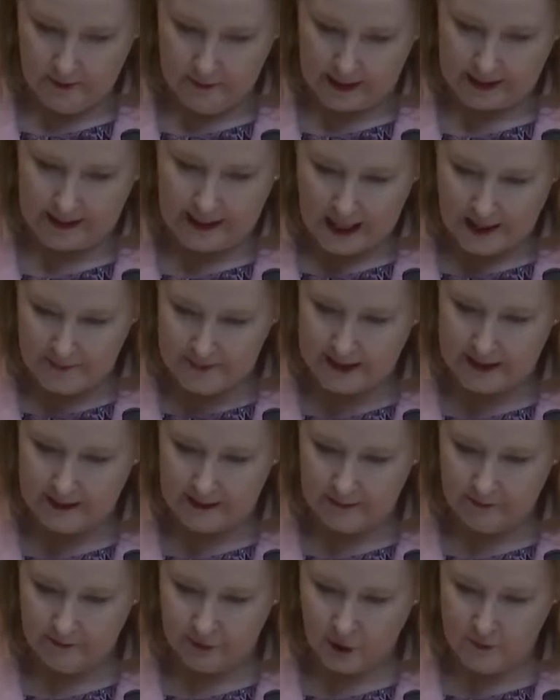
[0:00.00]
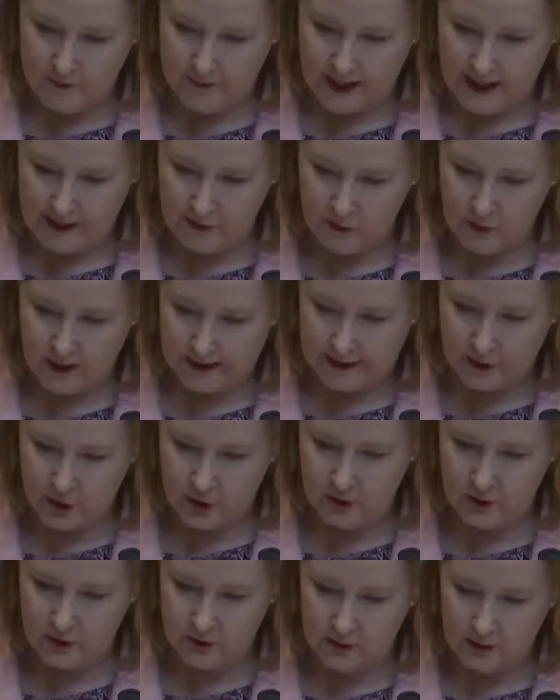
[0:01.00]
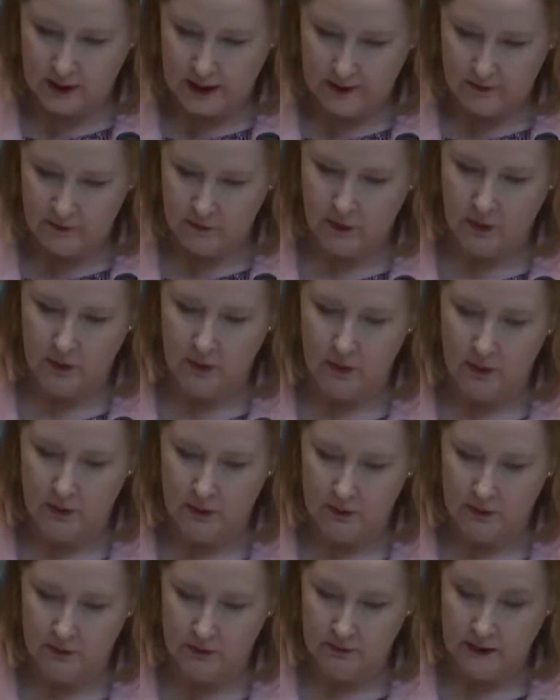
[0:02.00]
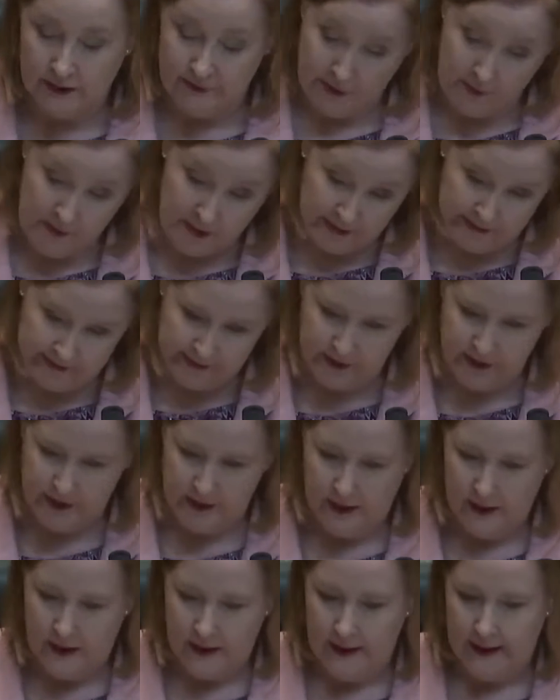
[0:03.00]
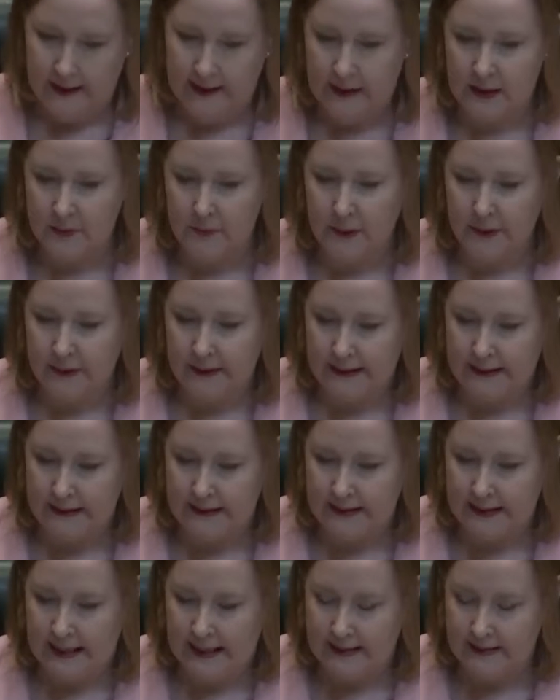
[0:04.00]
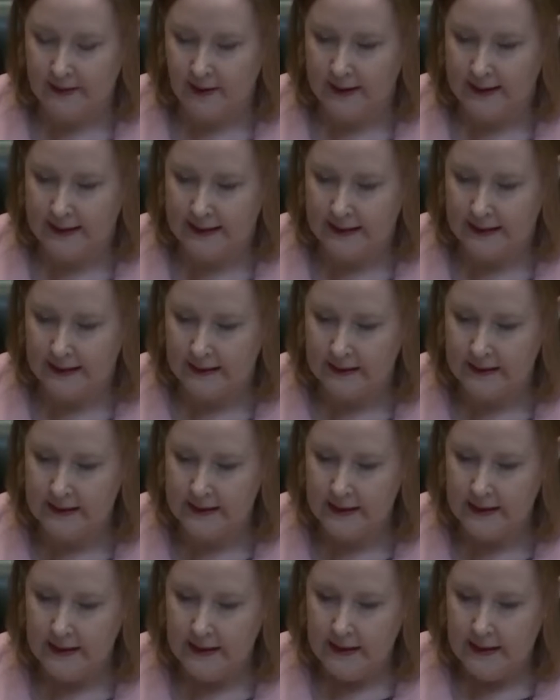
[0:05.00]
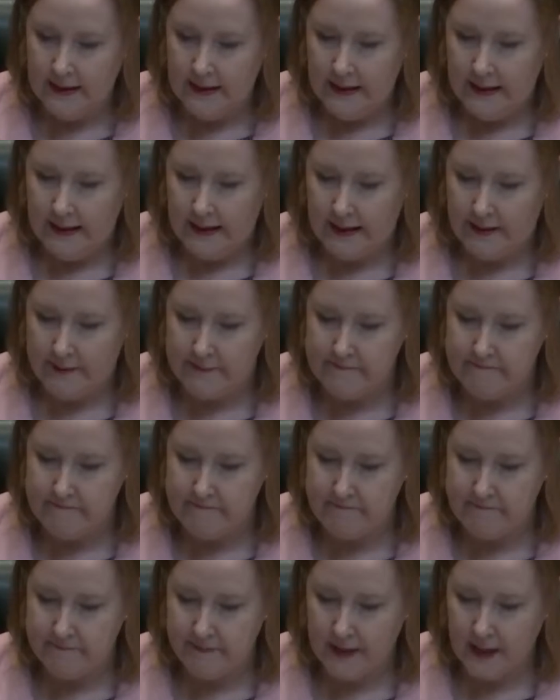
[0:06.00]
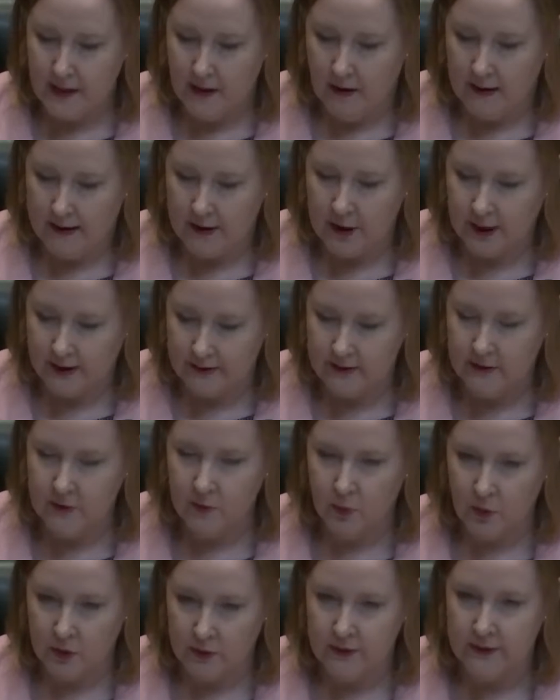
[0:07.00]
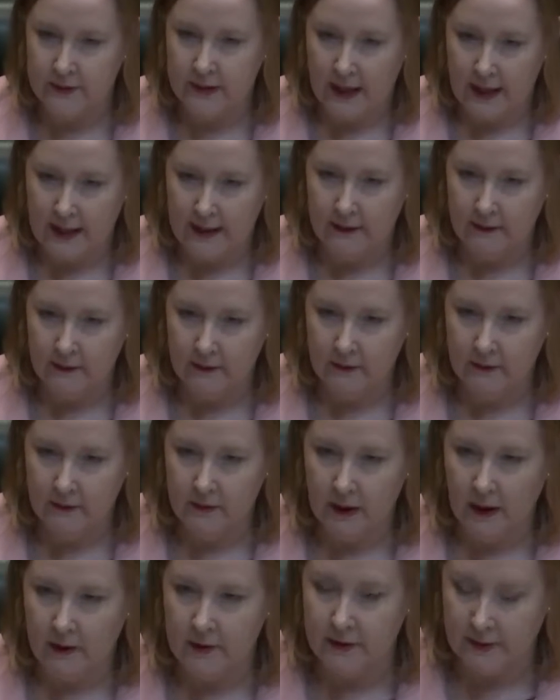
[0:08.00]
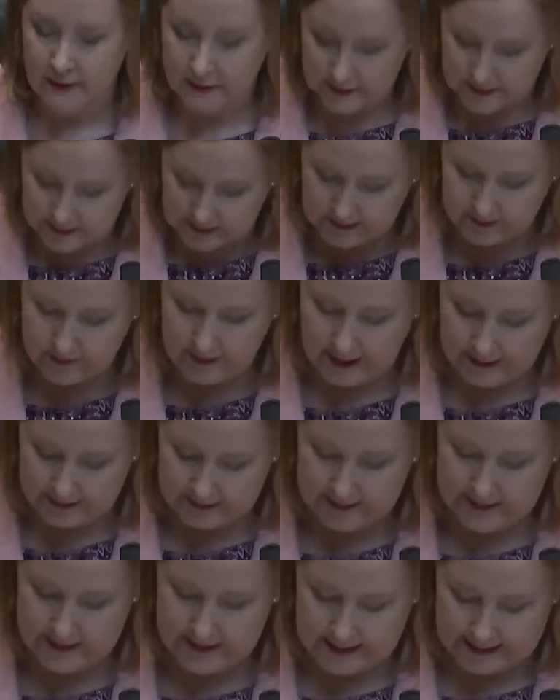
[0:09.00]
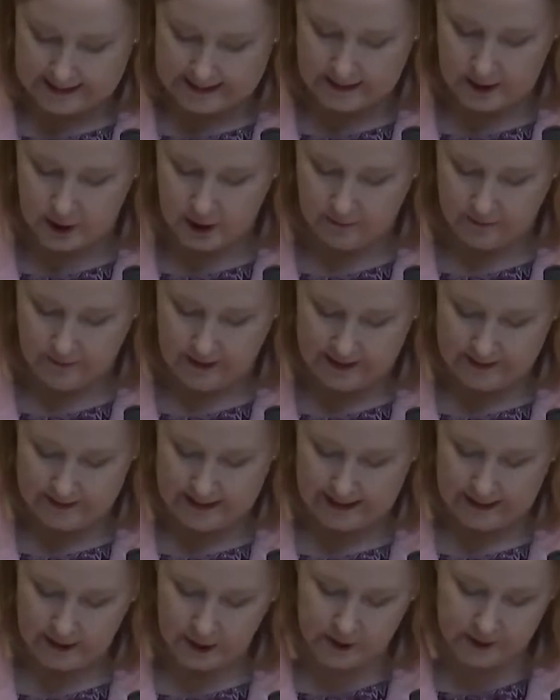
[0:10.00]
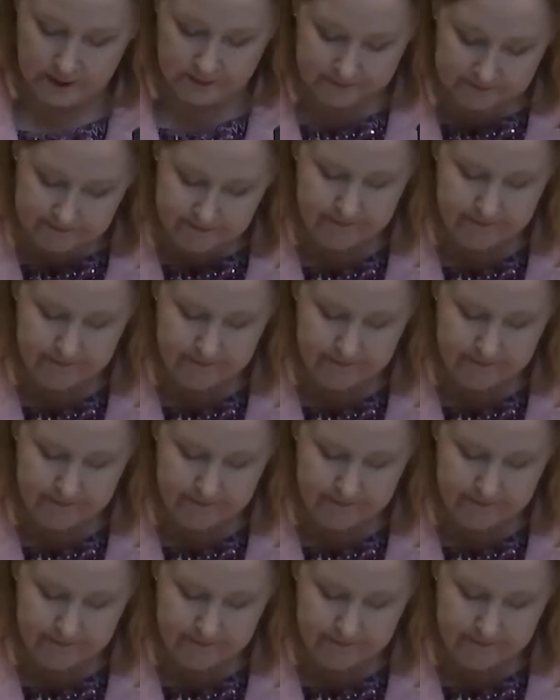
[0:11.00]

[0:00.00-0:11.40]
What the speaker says: but coming from that regional and rural and remote experience, as I did, I just want to say a sincere thanks to the Gidget Foundation,